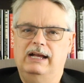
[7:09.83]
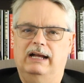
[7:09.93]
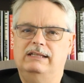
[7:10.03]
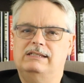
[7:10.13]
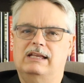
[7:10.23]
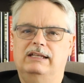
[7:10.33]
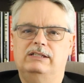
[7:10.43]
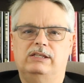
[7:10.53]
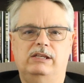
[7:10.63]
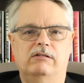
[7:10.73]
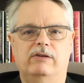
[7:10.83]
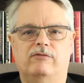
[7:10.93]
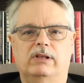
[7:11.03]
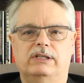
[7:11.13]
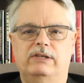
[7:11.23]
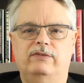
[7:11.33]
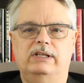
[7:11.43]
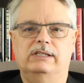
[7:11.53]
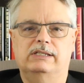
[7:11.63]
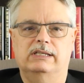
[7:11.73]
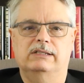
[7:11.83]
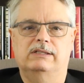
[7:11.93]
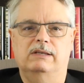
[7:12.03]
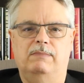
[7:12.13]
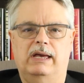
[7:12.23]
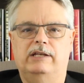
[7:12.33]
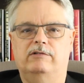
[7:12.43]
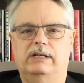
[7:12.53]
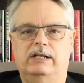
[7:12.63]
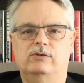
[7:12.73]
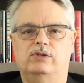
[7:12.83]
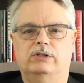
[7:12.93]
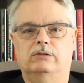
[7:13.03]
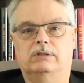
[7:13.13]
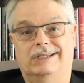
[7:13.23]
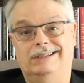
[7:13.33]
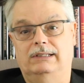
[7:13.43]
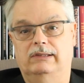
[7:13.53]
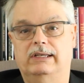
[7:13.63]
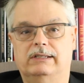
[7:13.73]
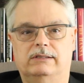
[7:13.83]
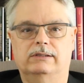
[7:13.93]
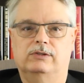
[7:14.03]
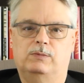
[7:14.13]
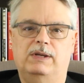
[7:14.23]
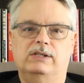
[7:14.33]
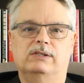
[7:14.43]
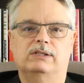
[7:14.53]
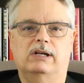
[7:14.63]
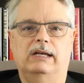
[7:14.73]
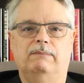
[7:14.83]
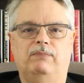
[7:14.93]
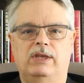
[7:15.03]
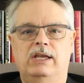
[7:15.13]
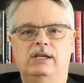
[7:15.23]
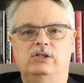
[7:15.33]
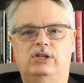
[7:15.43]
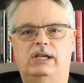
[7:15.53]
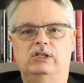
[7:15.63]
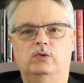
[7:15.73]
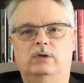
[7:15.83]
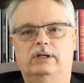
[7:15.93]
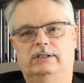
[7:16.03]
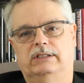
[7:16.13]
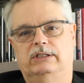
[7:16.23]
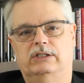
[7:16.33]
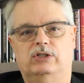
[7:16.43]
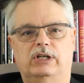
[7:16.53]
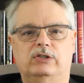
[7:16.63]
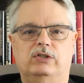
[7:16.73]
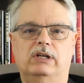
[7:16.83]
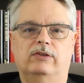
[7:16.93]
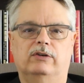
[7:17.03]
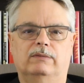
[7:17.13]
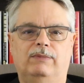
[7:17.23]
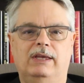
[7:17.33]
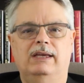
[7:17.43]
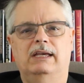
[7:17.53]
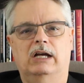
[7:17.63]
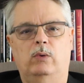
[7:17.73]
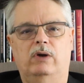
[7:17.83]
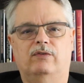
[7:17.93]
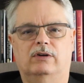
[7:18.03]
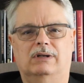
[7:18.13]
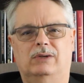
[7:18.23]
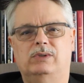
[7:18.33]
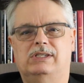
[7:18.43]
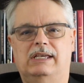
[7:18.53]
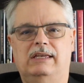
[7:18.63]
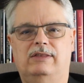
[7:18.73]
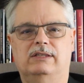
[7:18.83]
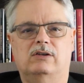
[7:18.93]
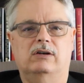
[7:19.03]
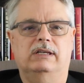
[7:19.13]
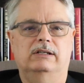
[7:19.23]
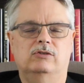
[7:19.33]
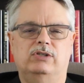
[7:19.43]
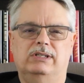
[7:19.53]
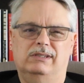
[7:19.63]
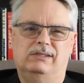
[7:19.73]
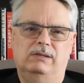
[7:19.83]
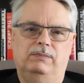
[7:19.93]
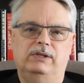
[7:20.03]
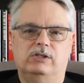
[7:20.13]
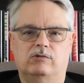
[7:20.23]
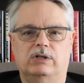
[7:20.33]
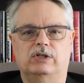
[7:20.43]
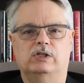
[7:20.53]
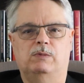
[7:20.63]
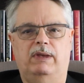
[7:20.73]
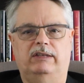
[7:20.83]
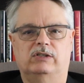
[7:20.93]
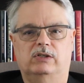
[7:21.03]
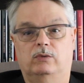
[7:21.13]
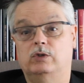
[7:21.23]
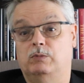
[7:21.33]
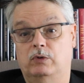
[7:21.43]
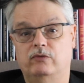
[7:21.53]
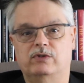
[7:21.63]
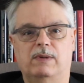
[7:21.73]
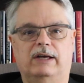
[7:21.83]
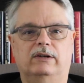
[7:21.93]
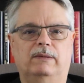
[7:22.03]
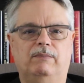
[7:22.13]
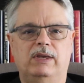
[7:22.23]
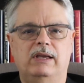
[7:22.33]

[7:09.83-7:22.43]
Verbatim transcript: Einstein's theory of relativity says that matter and energy are tightly linked to space and time. Change one and you change the other. However, I would say that dark energy is simply stretching space, which moves matter.